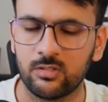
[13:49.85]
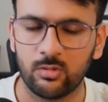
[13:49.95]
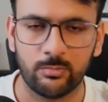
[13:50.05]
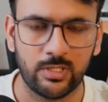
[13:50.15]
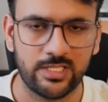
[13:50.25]

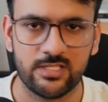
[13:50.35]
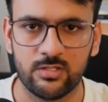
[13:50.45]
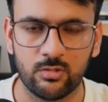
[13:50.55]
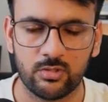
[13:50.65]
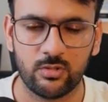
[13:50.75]
multi-agent
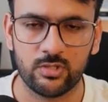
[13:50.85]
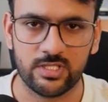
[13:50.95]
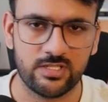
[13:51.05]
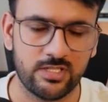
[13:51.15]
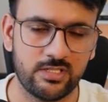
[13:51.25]

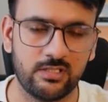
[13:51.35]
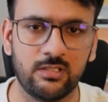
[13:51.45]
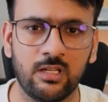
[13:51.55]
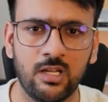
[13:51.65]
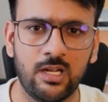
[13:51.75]
orchestration,
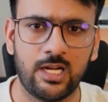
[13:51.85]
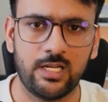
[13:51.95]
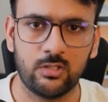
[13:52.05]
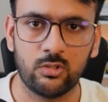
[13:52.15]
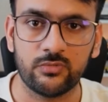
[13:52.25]
and a
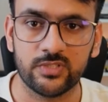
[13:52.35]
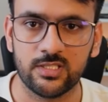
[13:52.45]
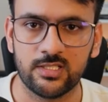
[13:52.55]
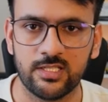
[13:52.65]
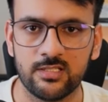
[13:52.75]
lot of other
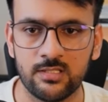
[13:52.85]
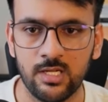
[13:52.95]
things.